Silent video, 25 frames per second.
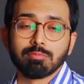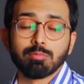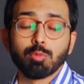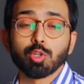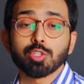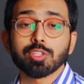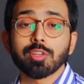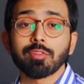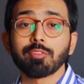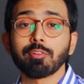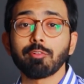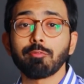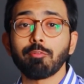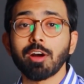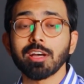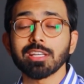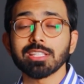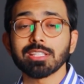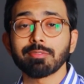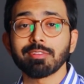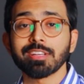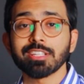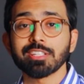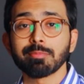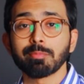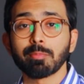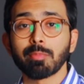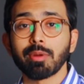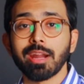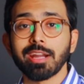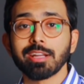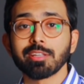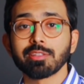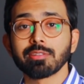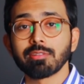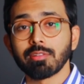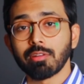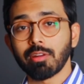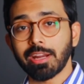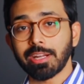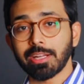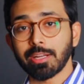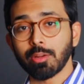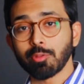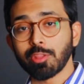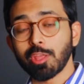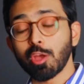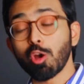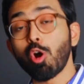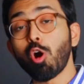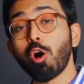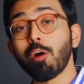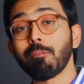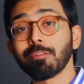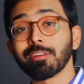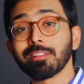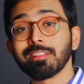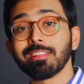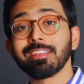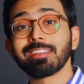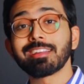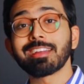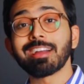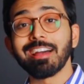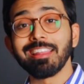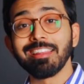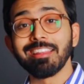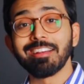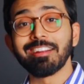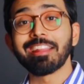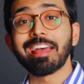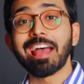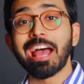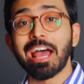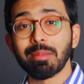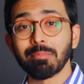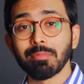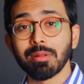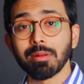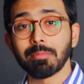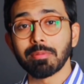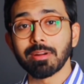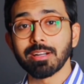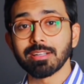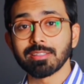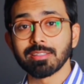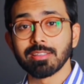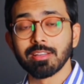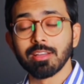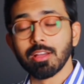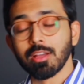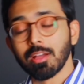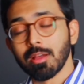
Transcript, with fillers: Most of the fast fashion brands right now, they offer the colored animal prints.